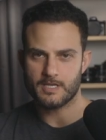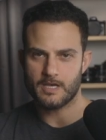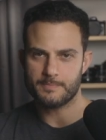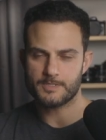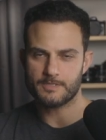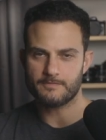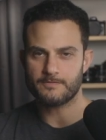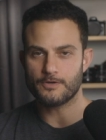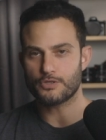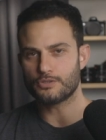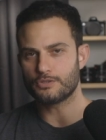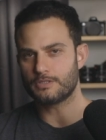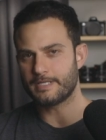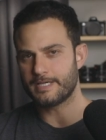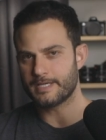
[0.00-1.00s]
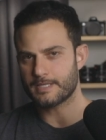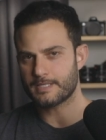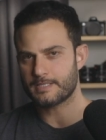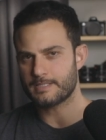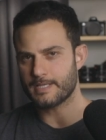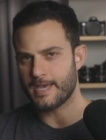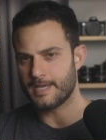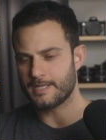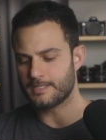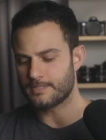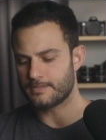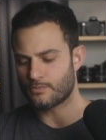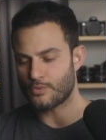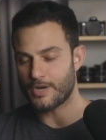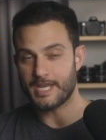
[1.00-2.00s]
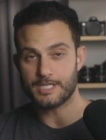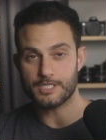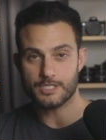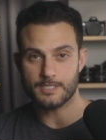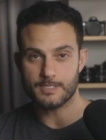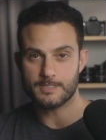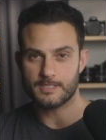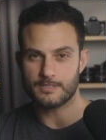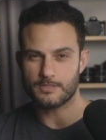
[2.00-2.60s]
it comes to focal lengths and ranges